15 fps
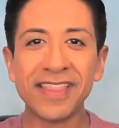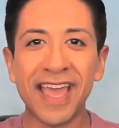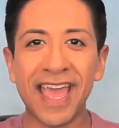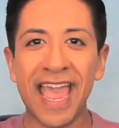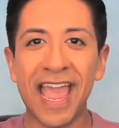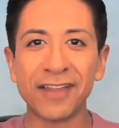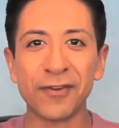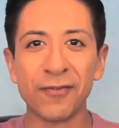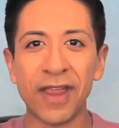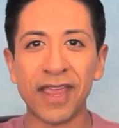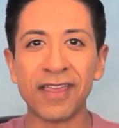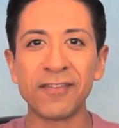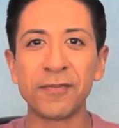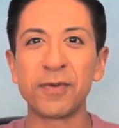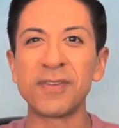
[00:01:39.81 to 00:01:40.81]
that Actor
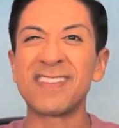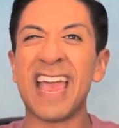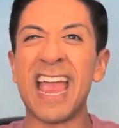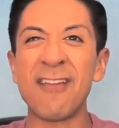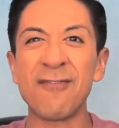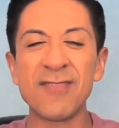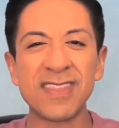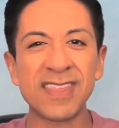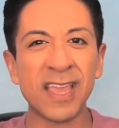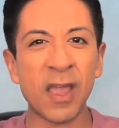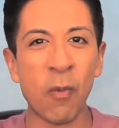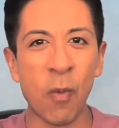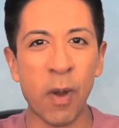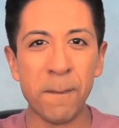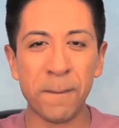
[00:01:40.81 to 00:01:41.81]
Rankings puts everything
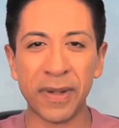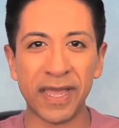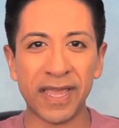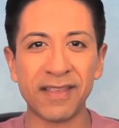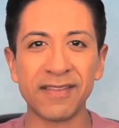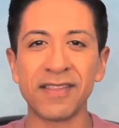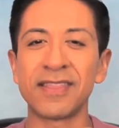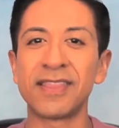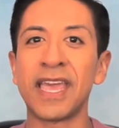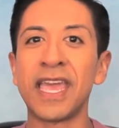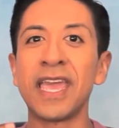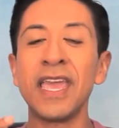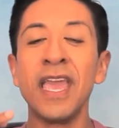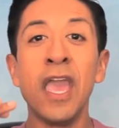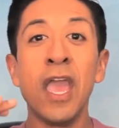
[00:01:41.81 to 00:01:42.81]
in one place.
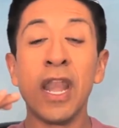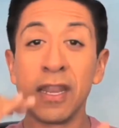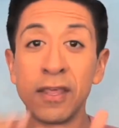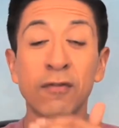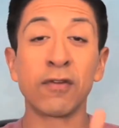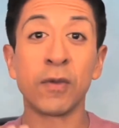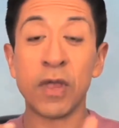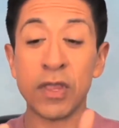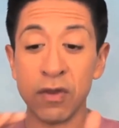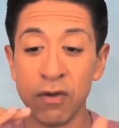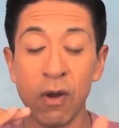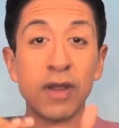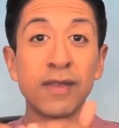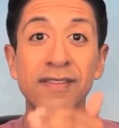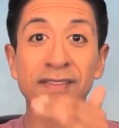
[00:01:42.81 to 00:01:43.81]
They literally, when you
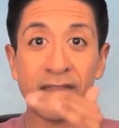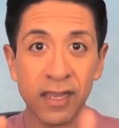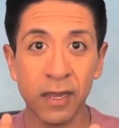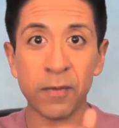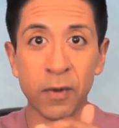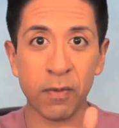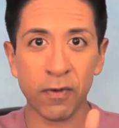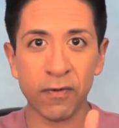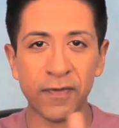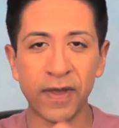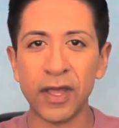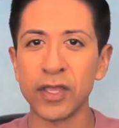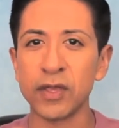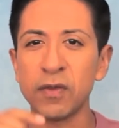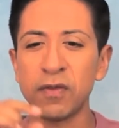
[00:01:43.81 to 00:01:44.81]
are setting up your
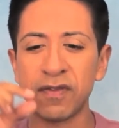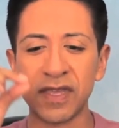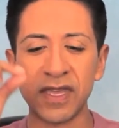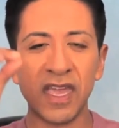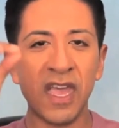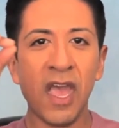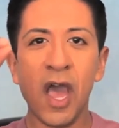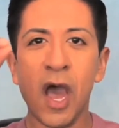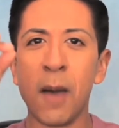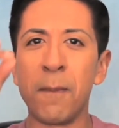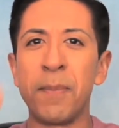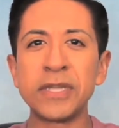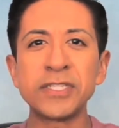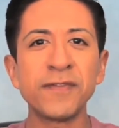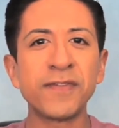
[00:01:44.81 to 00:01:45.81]
profile, you see a
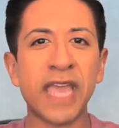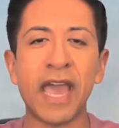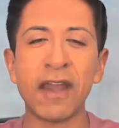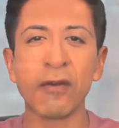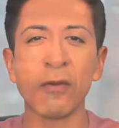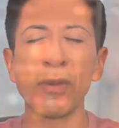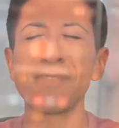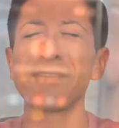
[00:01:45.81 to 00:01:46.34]
bunch of categories